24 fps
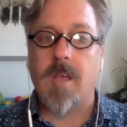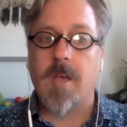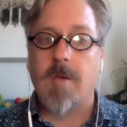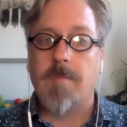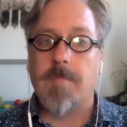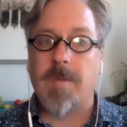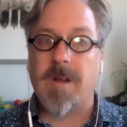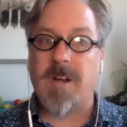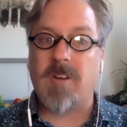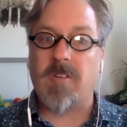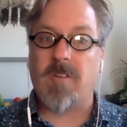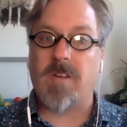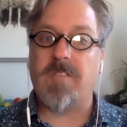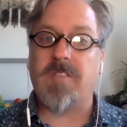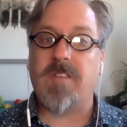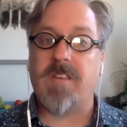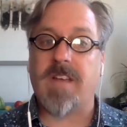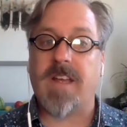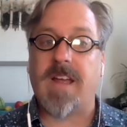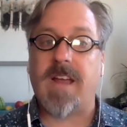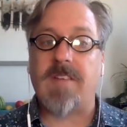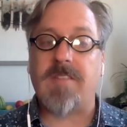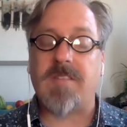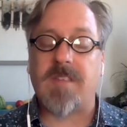but increasingly
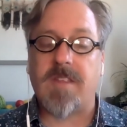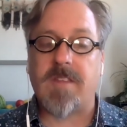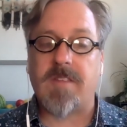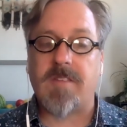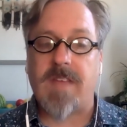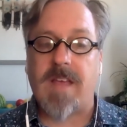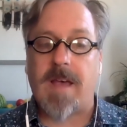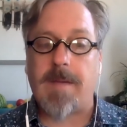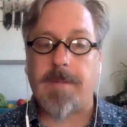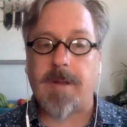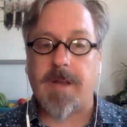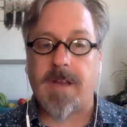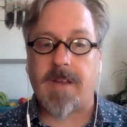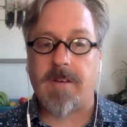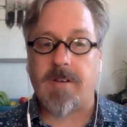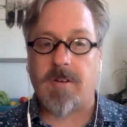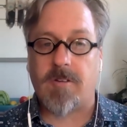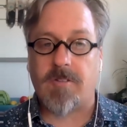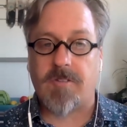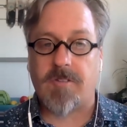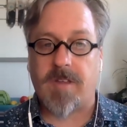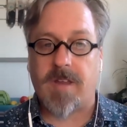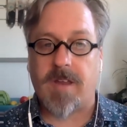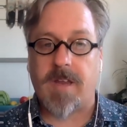I see this happening in
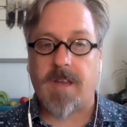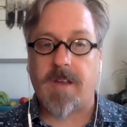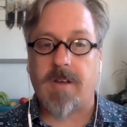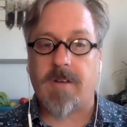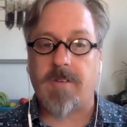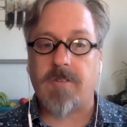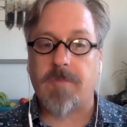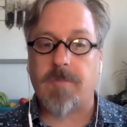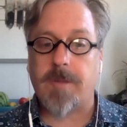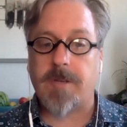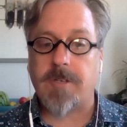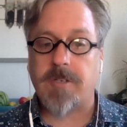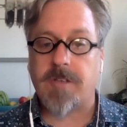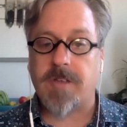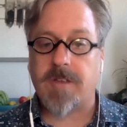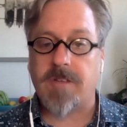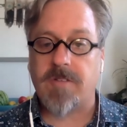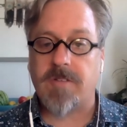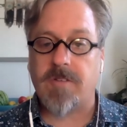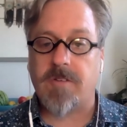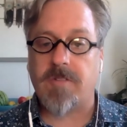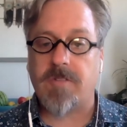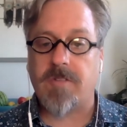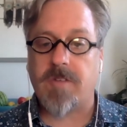nursing, especially as
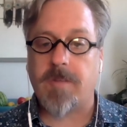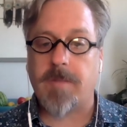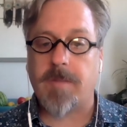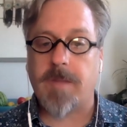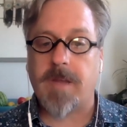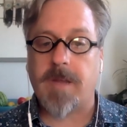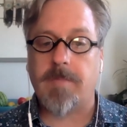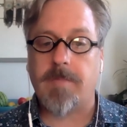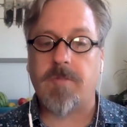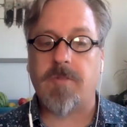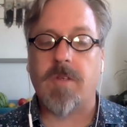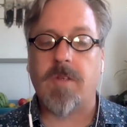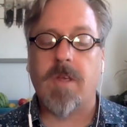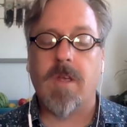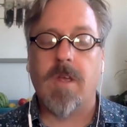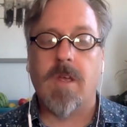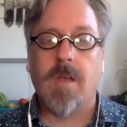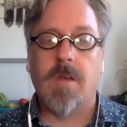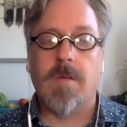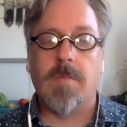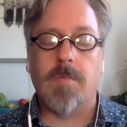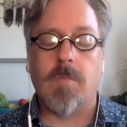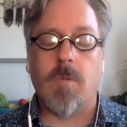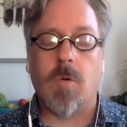nursing becomes
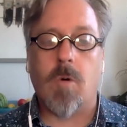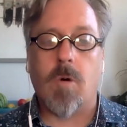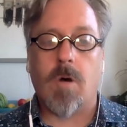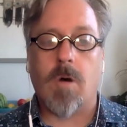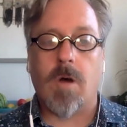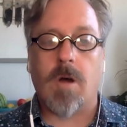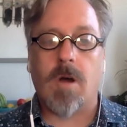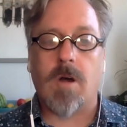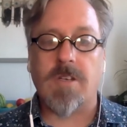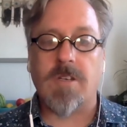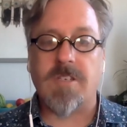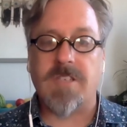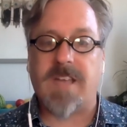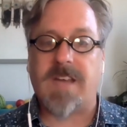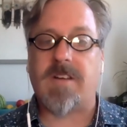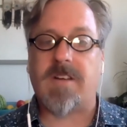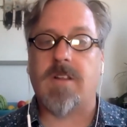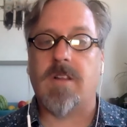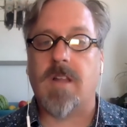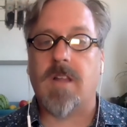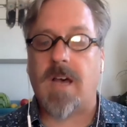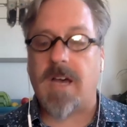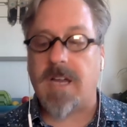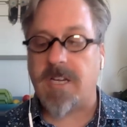more
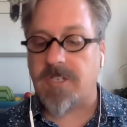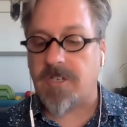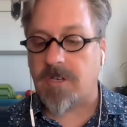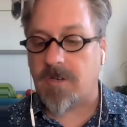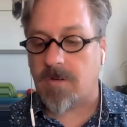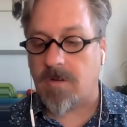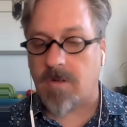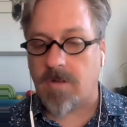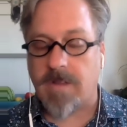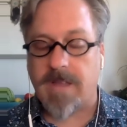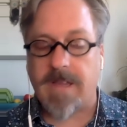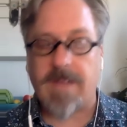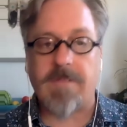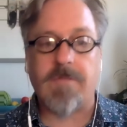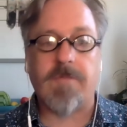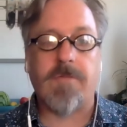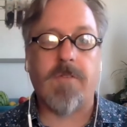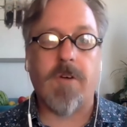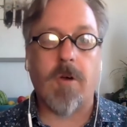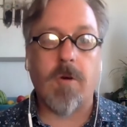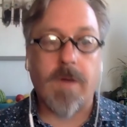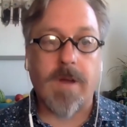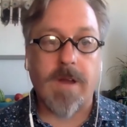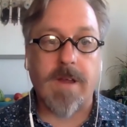technologically
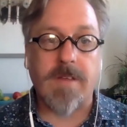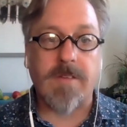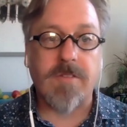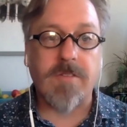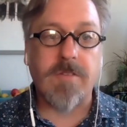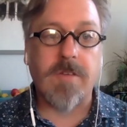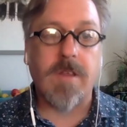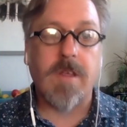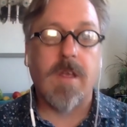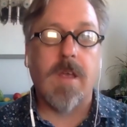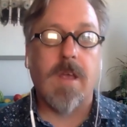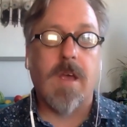focused.